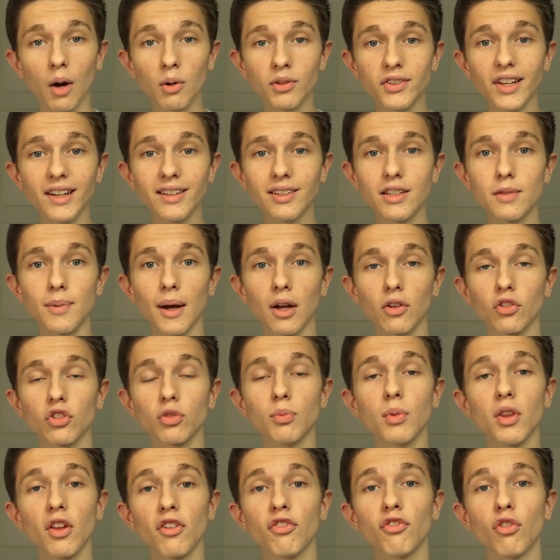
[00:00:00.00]
I was asked about
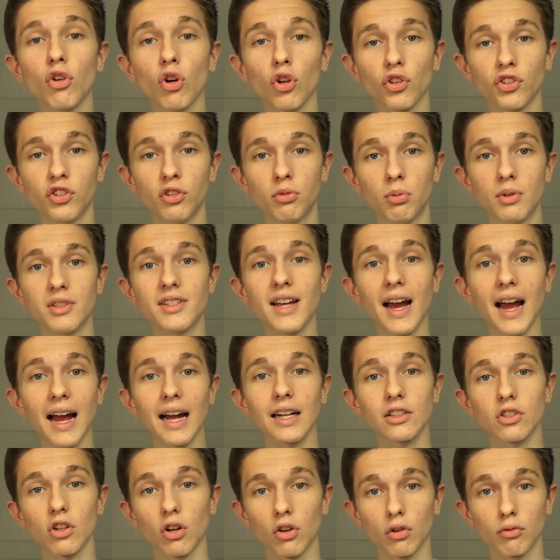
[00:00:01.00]
some of the forces which
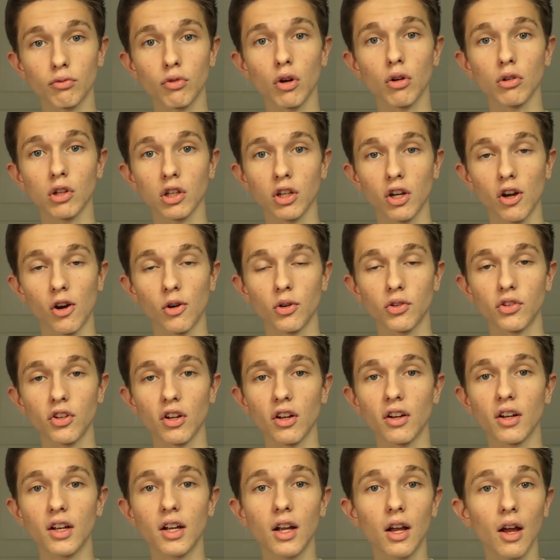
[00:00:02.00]
act on a roller
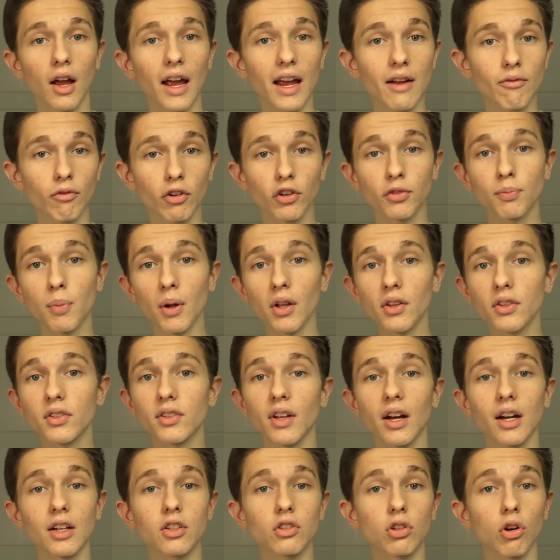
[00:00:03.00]
coaster. In
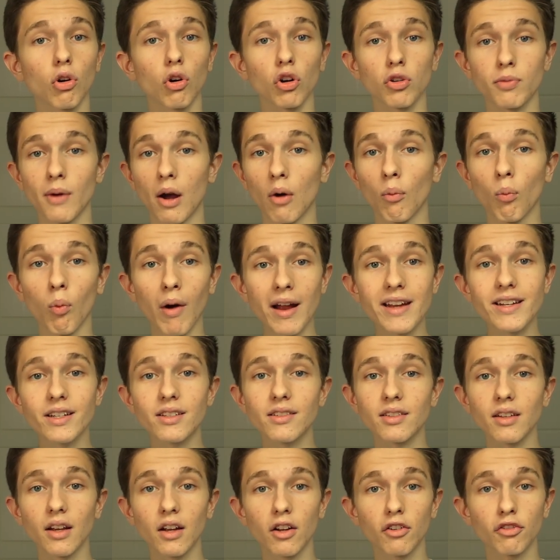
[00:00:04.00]
response, I talked about
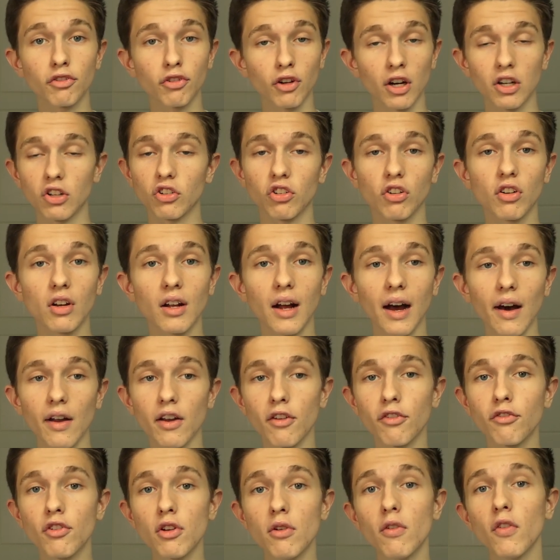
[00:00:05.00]
weight, friction,
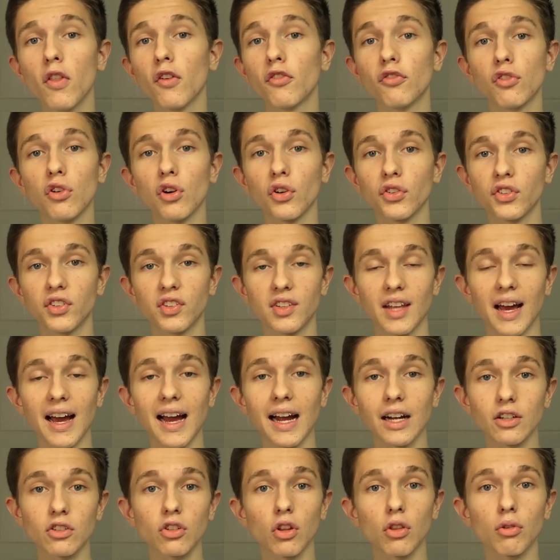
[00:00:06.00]
and a few of the forces that
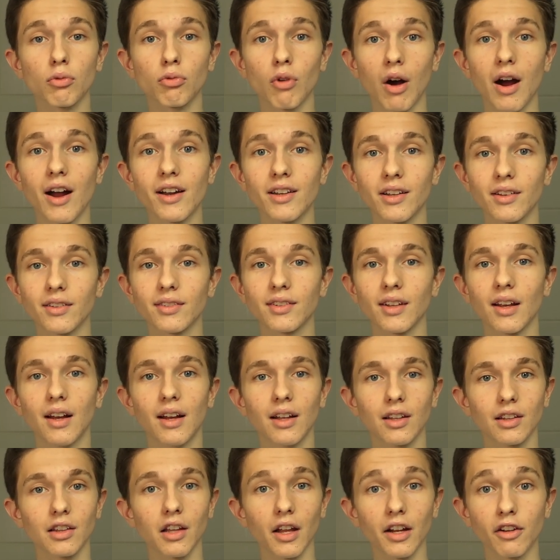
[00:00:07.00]
act on the riders,
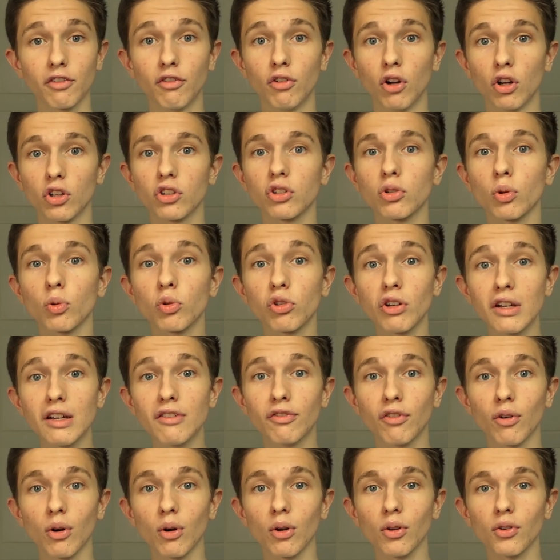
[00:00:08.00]
like vertical
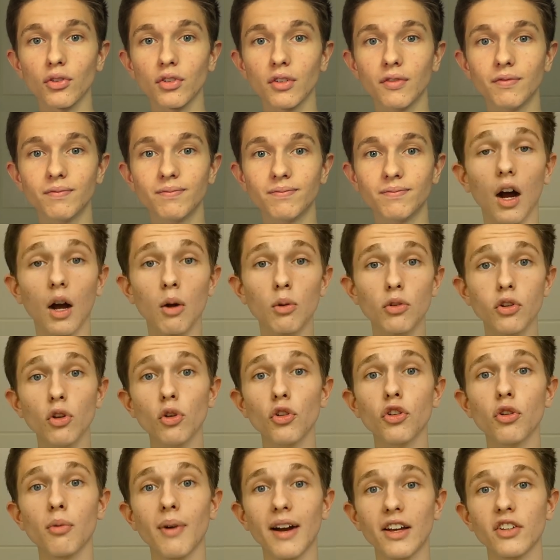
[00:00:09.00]
g-force. I was
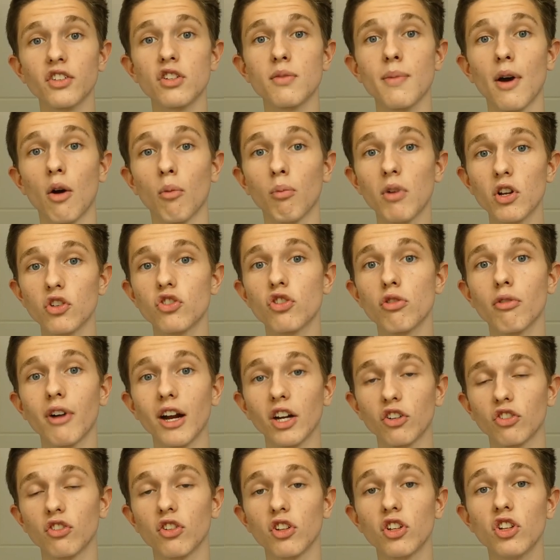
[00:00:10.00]
also asked about which
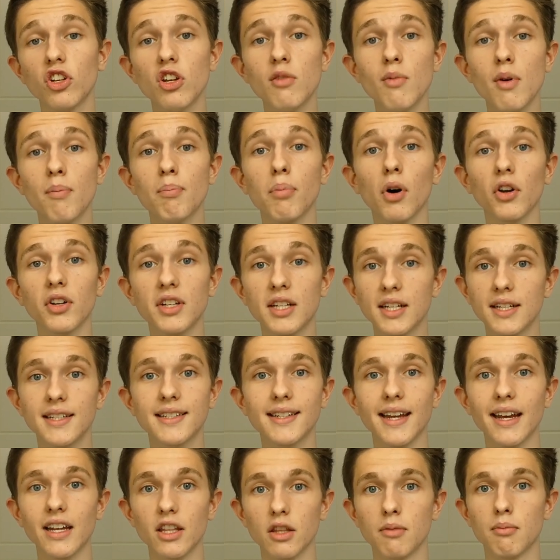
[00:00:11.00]
direction the human body can
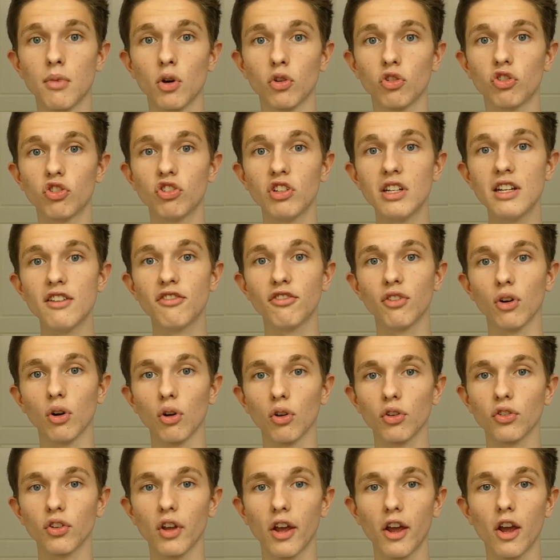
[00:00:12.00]
take the most
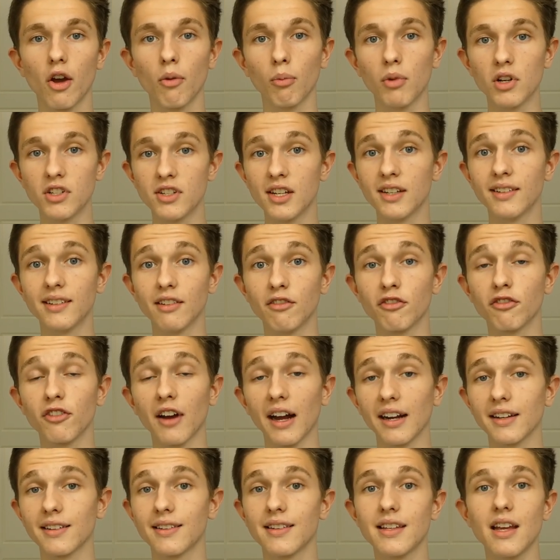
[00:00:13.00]
g-force, which is in
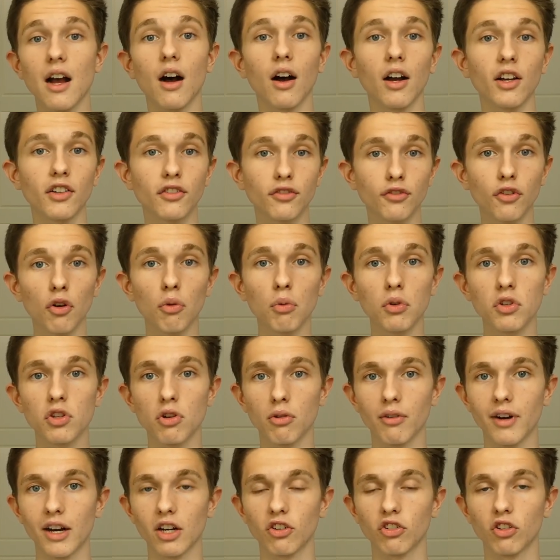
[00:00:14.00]
fact the eyes forward
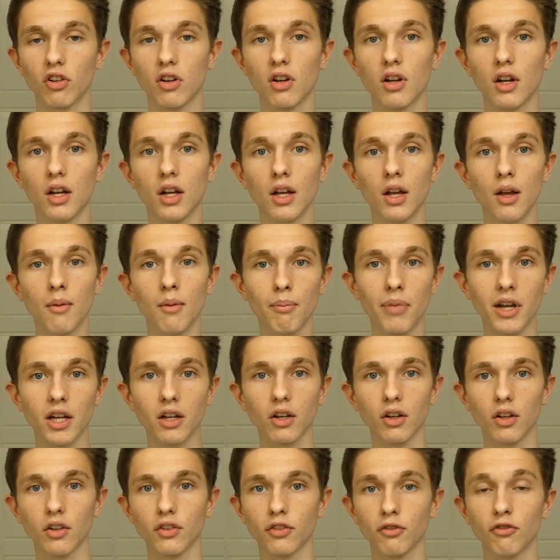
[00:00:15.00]
direction,
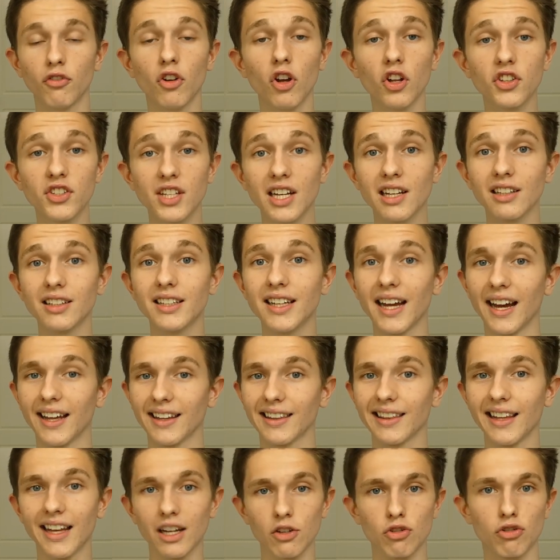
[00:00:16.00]
because vertically
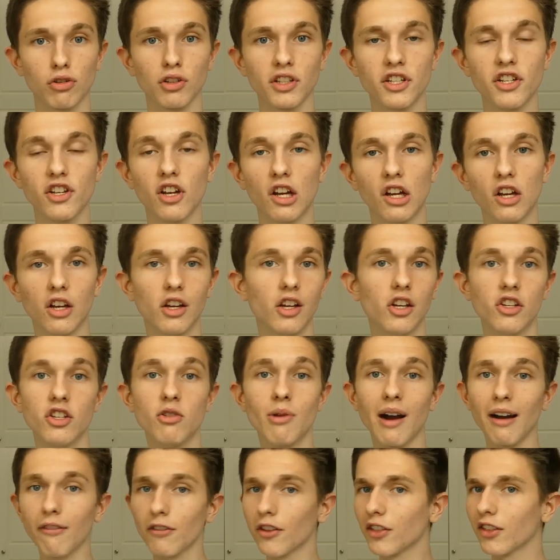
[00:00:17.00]
and laterally
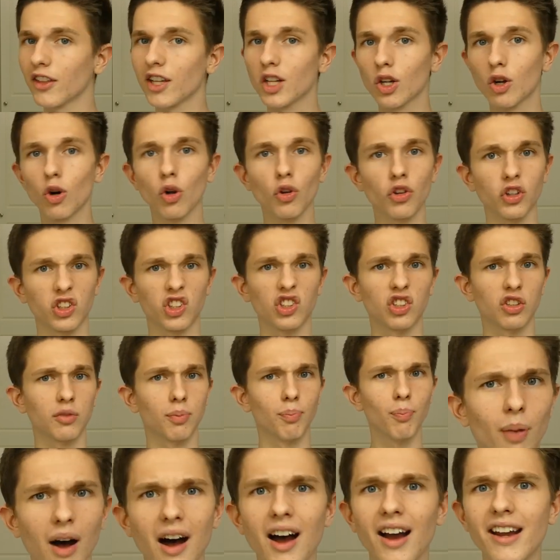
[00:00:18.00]
you have a thing called a
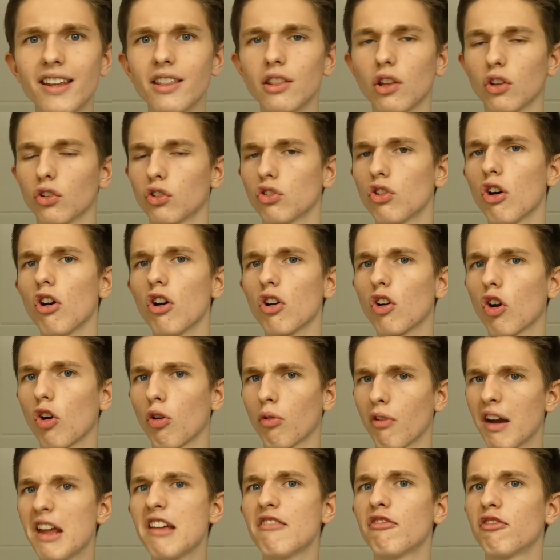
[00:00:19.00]
spine that's not a
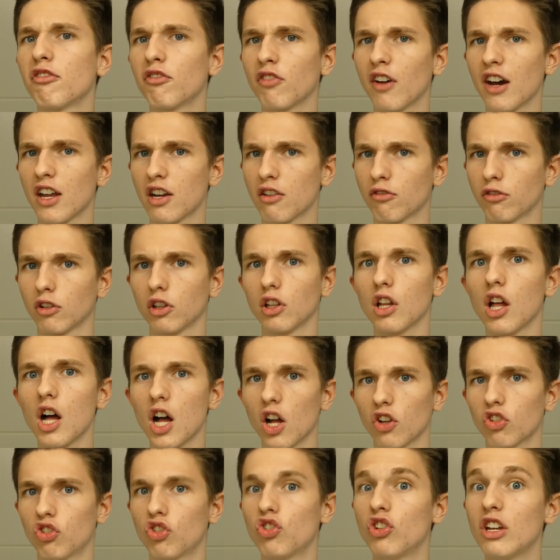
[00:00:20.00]
great fan of
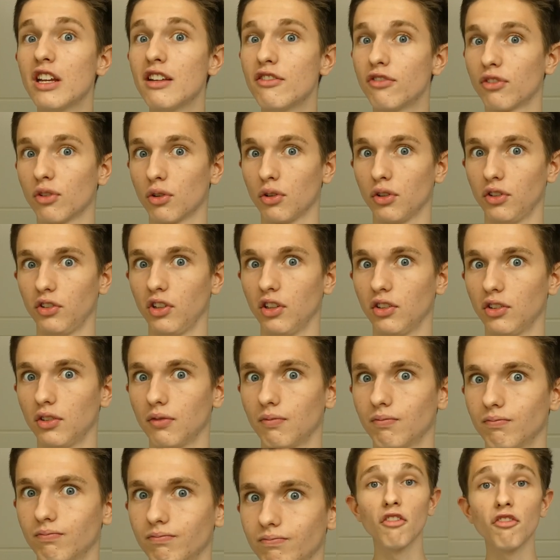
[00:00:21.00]
large
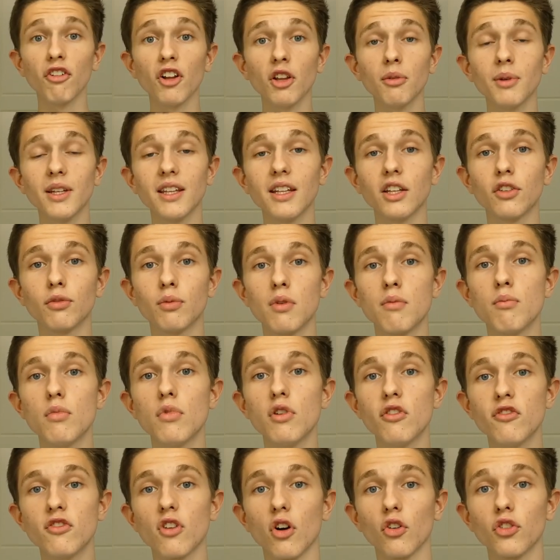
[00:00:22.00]
g-forces. Following this, we
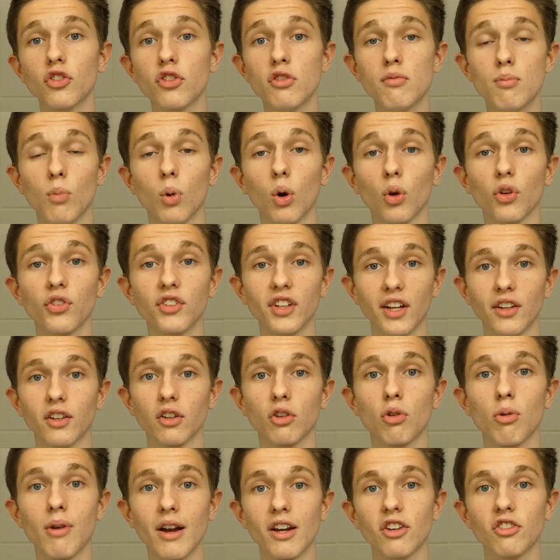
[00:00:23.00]
moved on to more
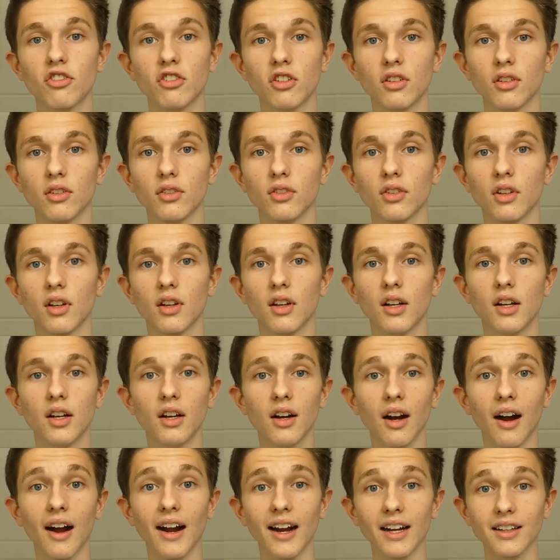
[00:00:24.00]
standard questions.
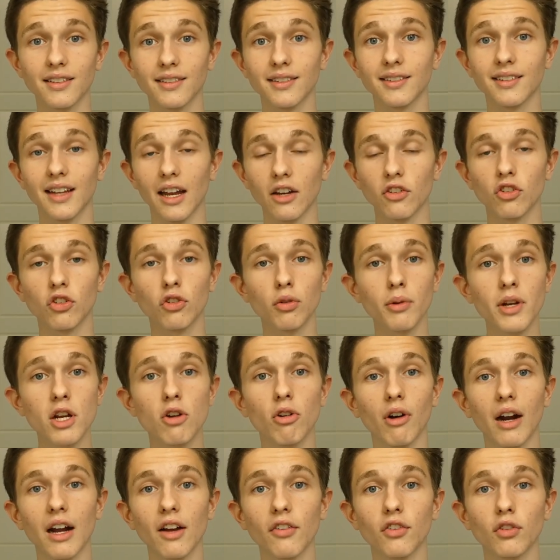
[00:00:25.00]
I had to sketch three
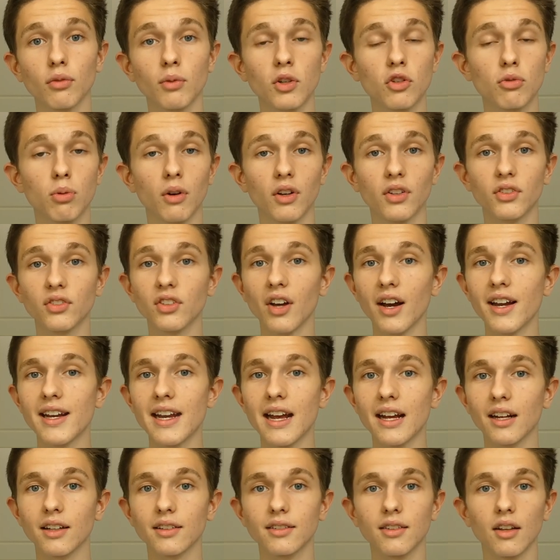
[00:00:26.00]
graphs, which were sine
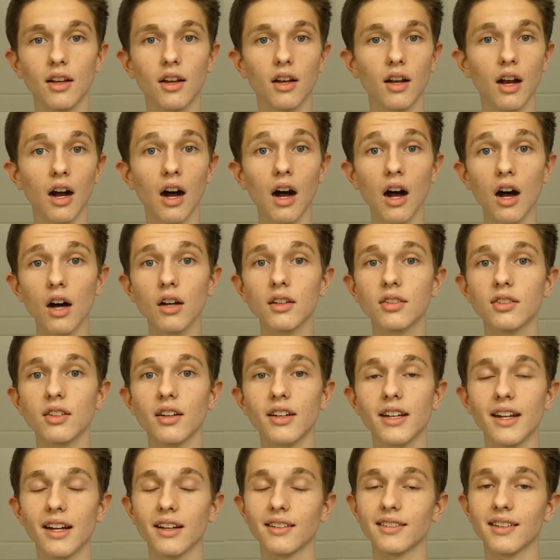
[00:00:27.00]
x, arc
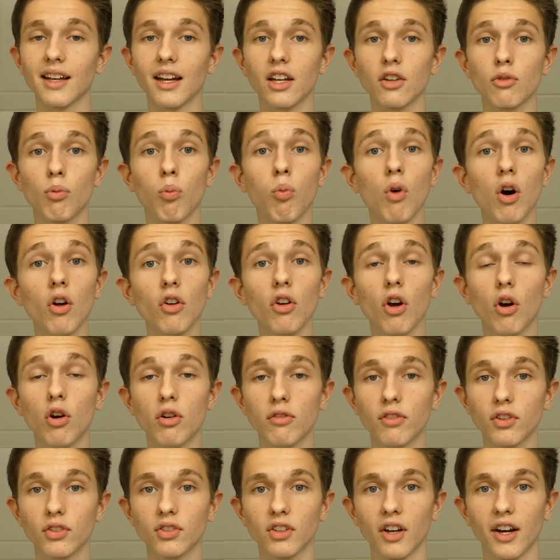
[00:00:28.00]
sine x, and one
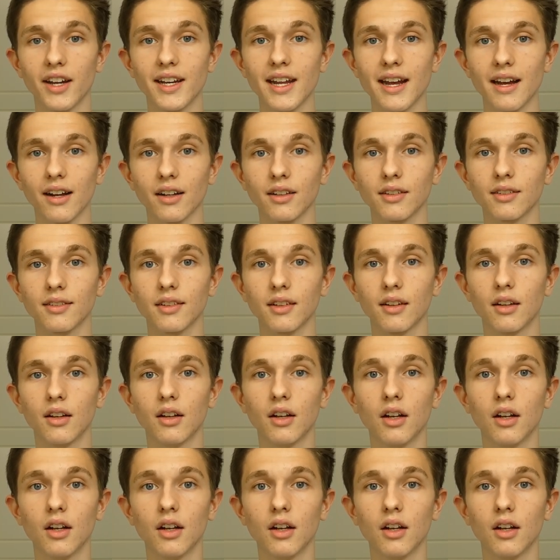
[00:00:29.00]
over sine x.